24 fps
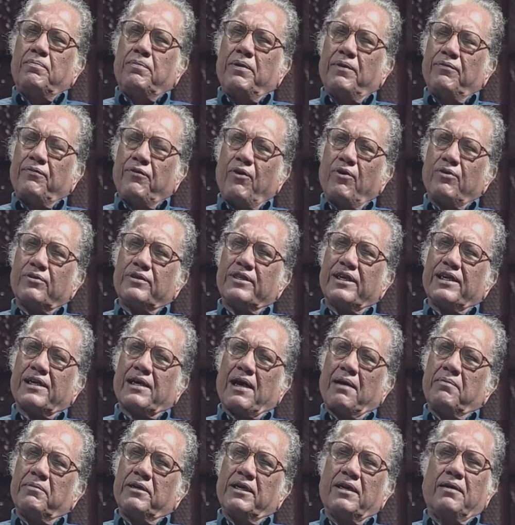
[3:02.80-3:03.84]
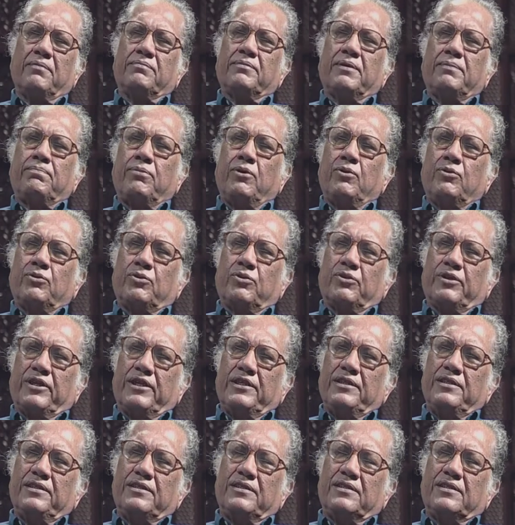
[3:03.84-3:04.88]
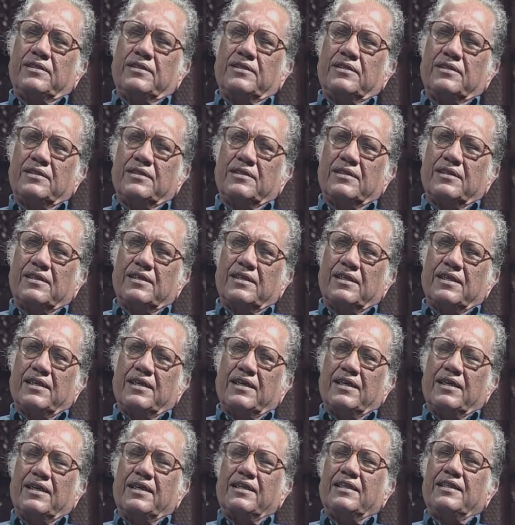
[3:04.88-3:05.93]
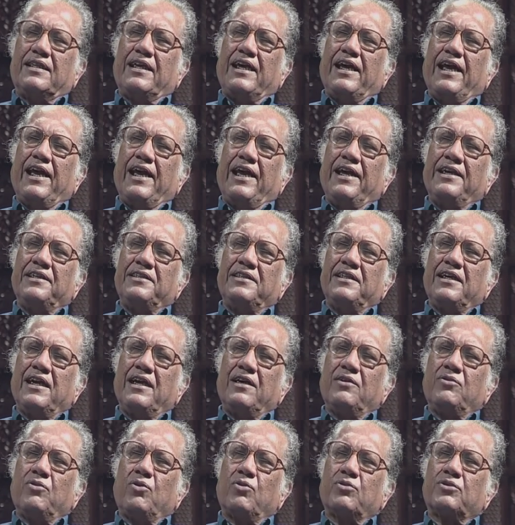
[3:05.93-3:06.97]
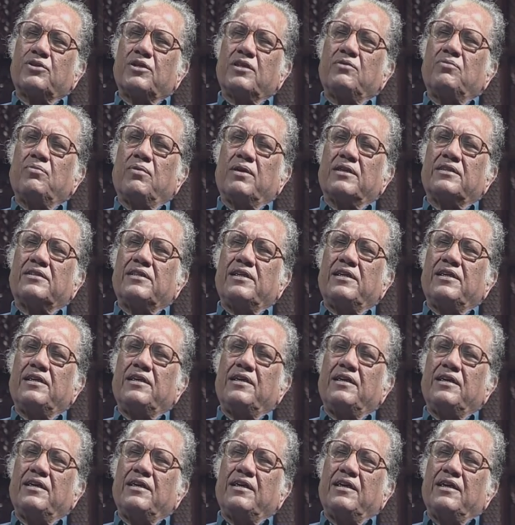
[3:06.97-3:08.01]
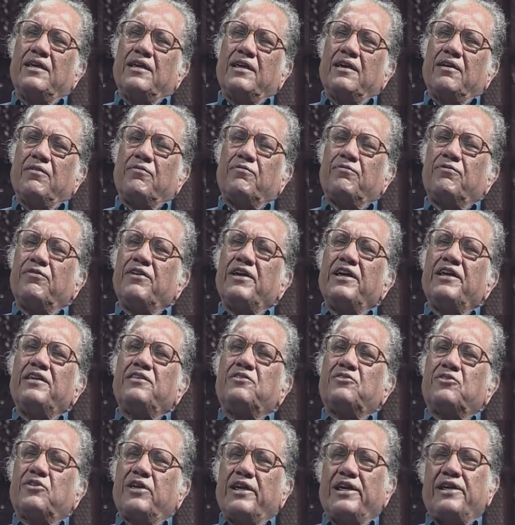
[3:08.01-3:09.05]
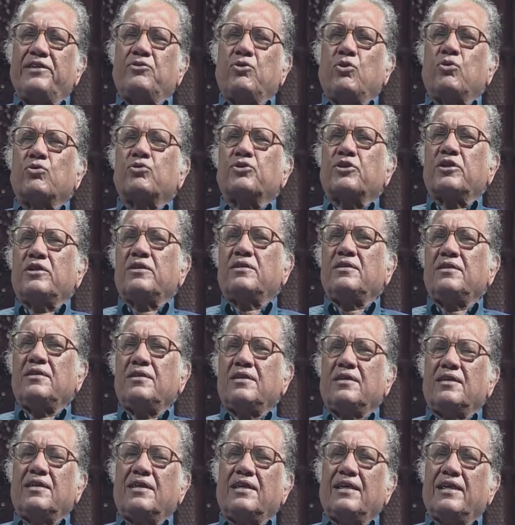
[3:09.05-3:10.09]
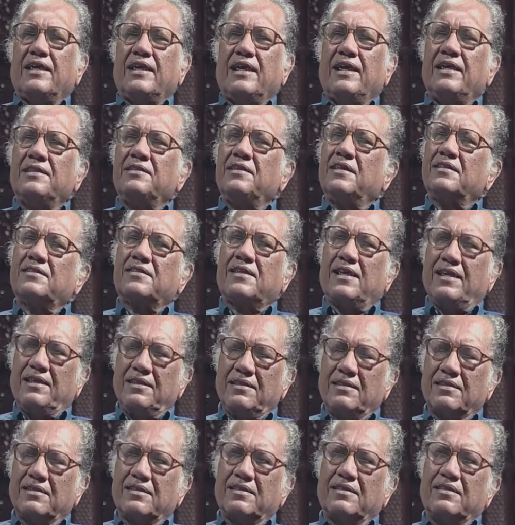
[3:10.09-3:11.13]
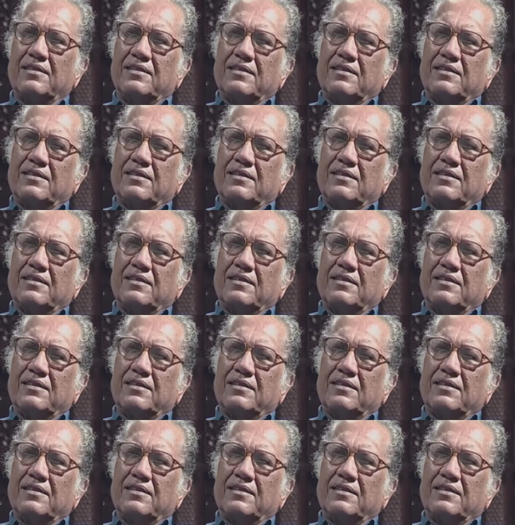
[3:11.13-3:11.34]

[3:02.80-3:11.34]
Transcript: Before the coming of the Portuguese, the Indian Ocean was a free trade ocean in the sense